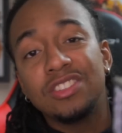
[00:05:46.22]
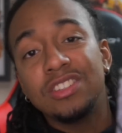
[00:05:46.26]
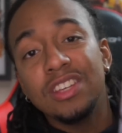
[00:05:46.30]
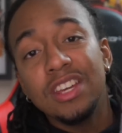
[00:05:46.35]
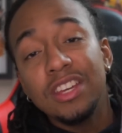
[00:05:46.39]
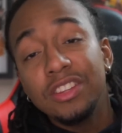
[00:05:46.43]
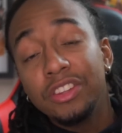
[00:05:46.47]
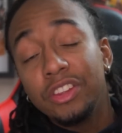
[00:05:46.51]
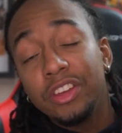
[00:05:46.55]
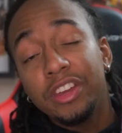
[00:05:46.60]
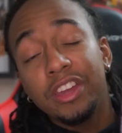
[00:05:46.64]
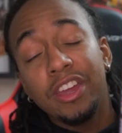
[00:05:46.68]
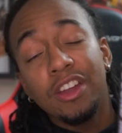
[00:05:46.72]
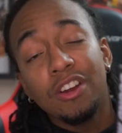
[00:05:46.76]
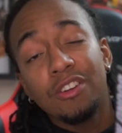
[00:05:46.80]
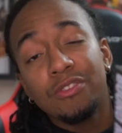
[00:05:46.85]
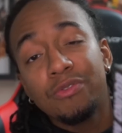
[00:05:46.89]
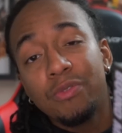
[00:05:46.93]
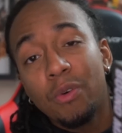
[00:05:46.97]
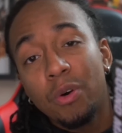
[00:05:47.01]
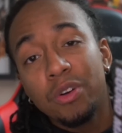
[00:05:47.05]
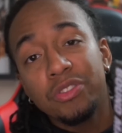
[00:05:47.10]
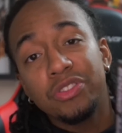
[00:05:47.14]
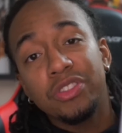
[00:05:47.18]
seen the Gear
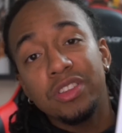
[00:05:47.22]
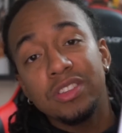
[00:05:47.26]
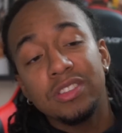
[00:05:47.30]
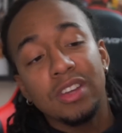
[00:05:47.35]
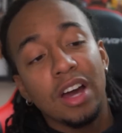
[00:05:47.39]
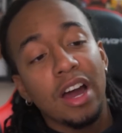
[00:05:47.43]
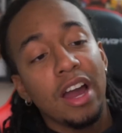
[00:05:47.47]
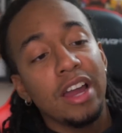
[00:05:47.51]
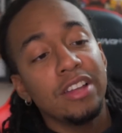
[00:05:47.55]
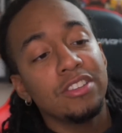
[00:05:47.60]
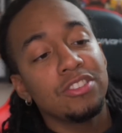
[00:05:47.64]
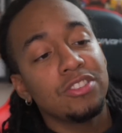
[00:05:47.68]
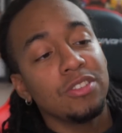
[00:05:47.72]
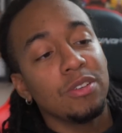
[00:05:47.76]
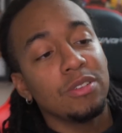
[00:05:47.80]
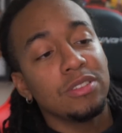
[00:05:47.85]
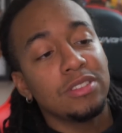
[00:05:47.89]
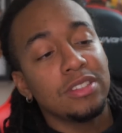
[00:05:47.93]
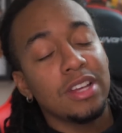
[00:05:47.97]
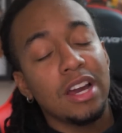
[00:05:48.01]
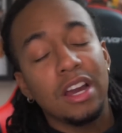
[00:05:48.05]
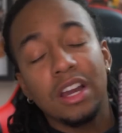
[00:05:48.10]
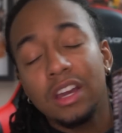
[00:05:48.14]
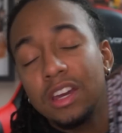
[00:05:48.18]
4th design, so
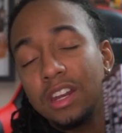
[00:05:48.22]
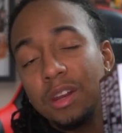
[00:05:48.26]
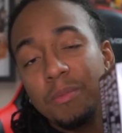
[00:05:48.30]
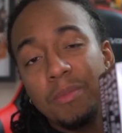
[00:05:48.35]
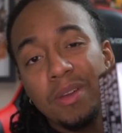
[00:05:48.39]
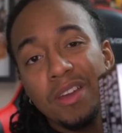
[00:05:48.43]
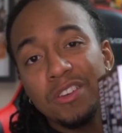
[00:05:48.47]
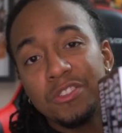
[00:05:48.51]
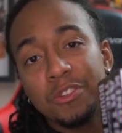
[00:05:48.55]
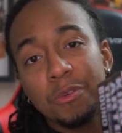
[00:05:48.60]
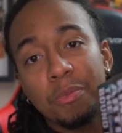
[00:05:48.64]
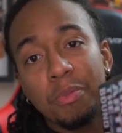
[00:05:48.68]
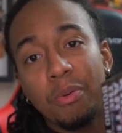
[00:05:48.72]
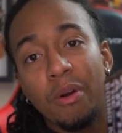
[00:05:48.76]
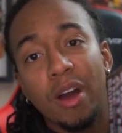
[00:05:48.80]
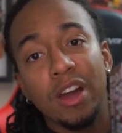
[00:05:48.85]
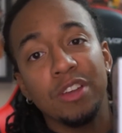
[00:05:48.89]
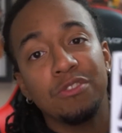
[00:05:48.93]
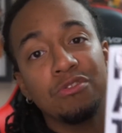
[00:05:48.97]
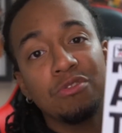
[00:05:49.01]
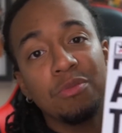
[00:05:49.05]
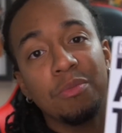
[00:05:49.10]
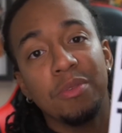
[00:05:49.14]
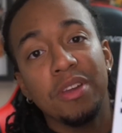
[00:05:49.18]
it's not going to be a
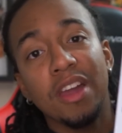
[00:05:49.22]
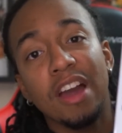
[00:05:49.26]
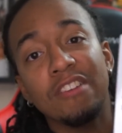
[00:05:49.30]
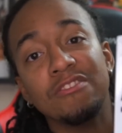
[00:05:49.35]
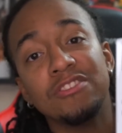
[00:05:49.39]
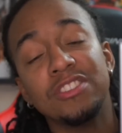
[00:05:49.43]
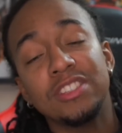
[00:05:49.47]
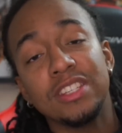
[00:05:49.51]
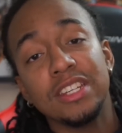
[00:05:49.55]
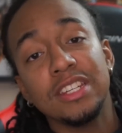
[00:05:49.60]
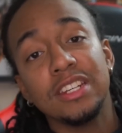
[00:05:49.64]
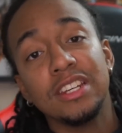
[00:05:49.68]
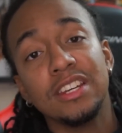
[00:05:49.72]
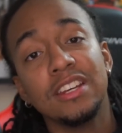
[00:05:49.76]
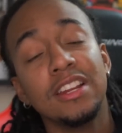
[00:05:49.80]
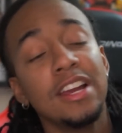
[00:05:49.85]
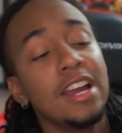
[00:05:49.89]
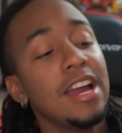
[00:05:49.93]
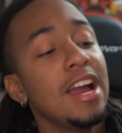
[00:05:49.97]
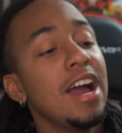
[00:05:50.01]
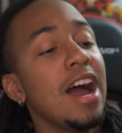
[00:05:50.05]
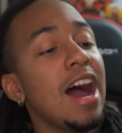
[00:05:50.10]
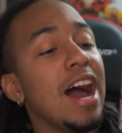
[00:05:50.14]
surprise for me. I've seen it.